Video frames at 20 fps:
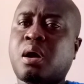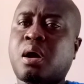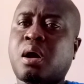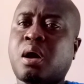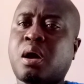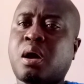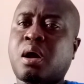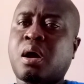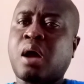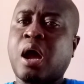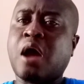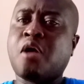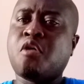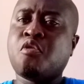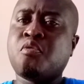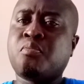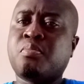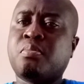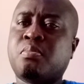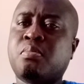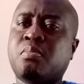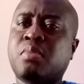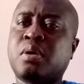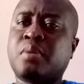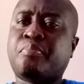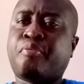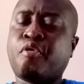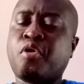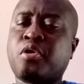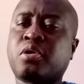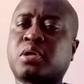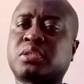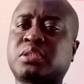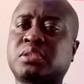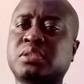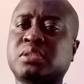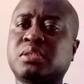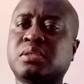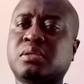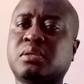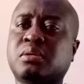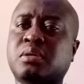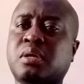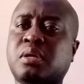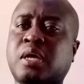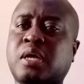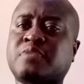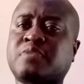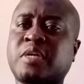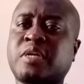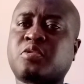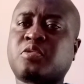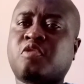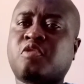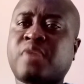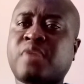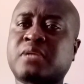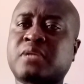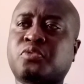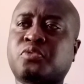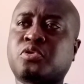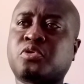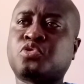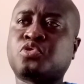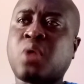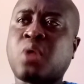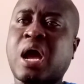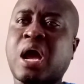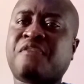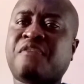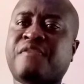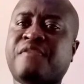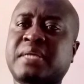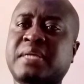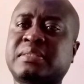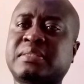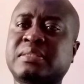how products, as a matter of fact, would also affect